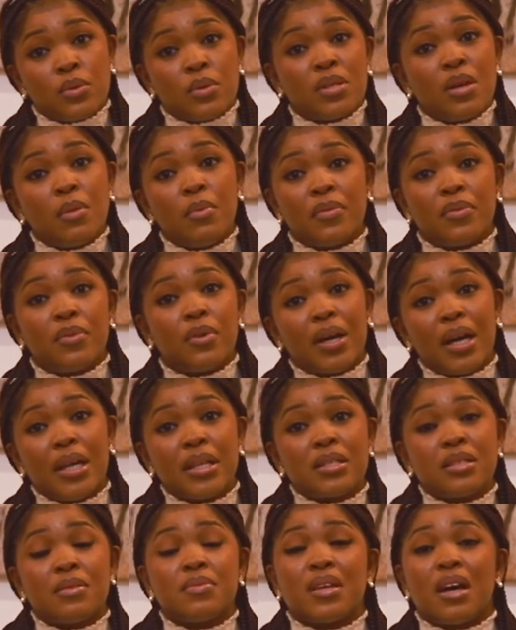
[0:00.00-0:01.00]
So some of the
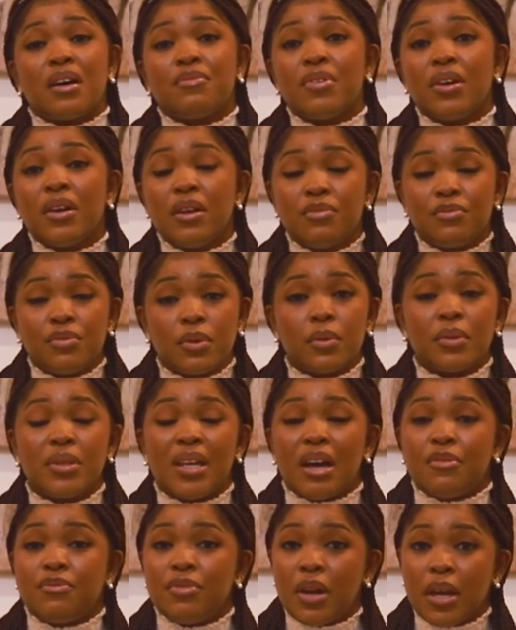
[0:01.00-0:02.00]
organisms are very virulent,
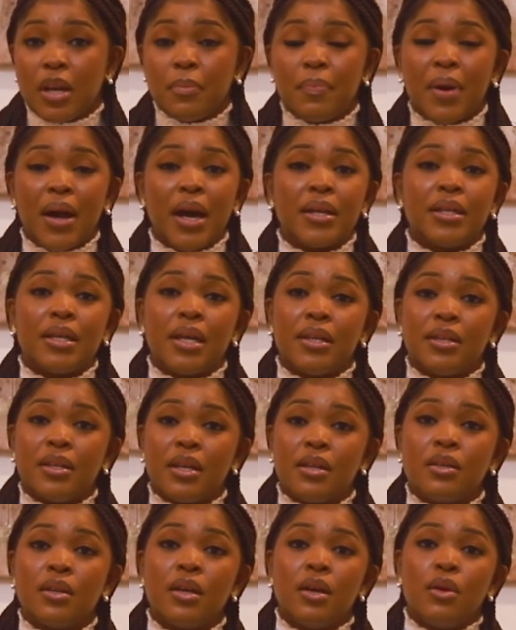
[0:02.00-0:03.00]
they are very bad, and
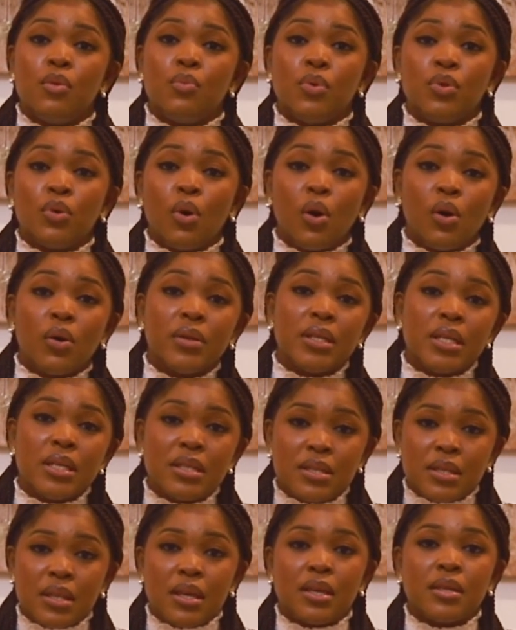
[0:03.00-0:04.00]
then with all
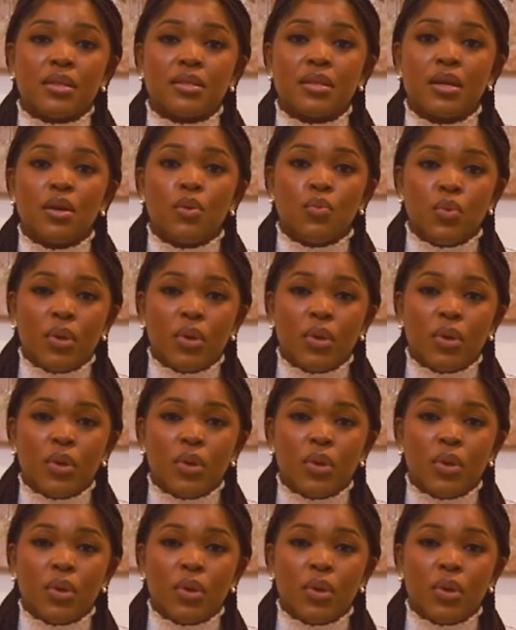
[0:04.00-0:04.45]
these things,